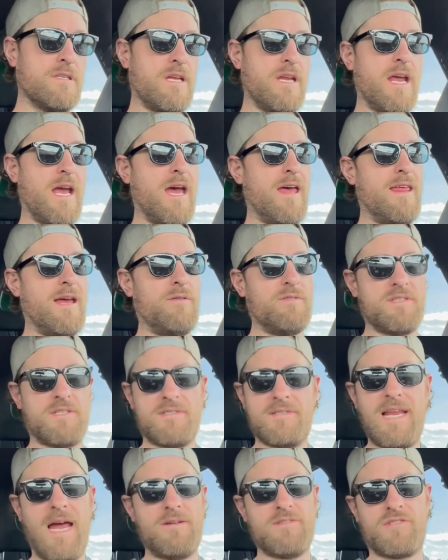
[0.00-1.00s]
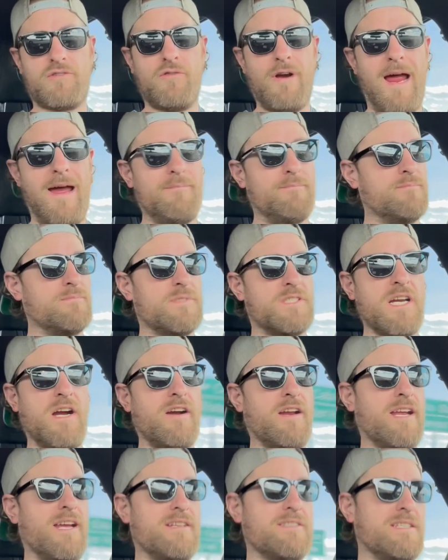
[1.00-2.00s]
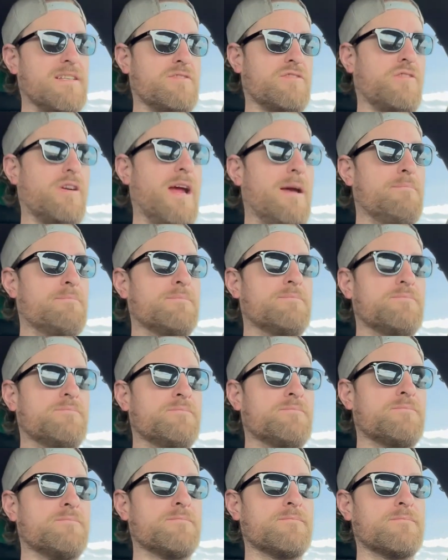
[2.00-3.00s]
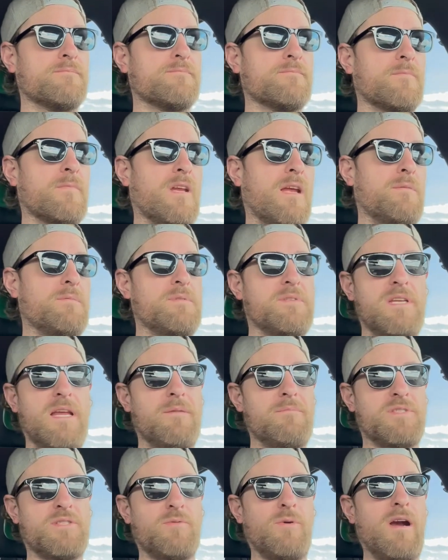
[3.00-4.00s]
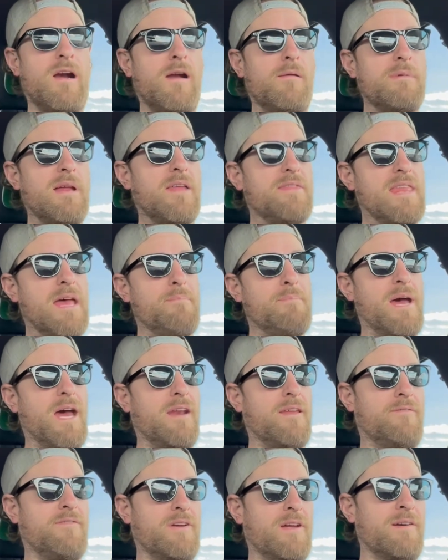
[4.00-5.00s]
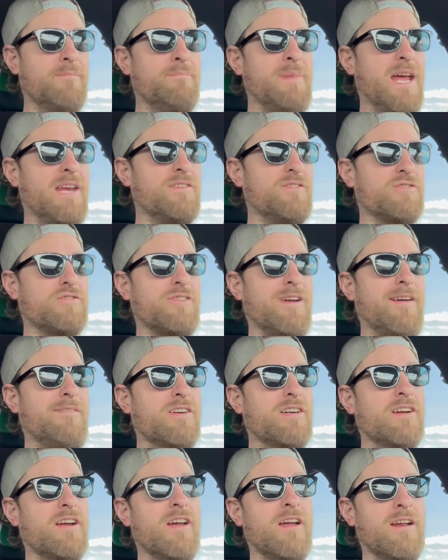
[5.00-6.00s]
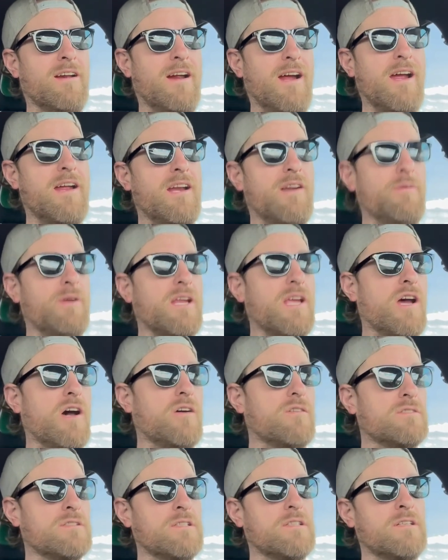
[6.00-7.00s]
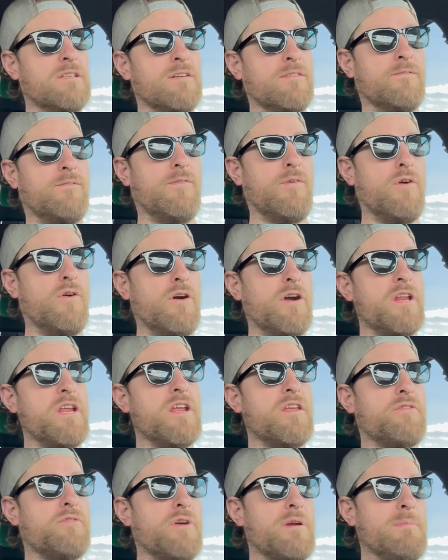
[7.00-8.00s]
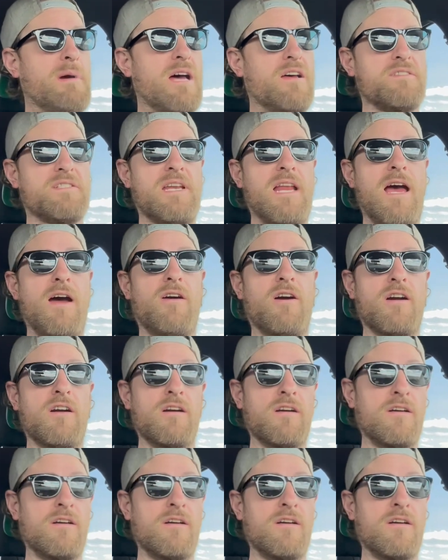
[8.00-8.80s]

Yeah, that was crap. Sorry guys, that was crap. I swear I'm not that bad of a manual driver. All right, here we go. 43 miles an hour.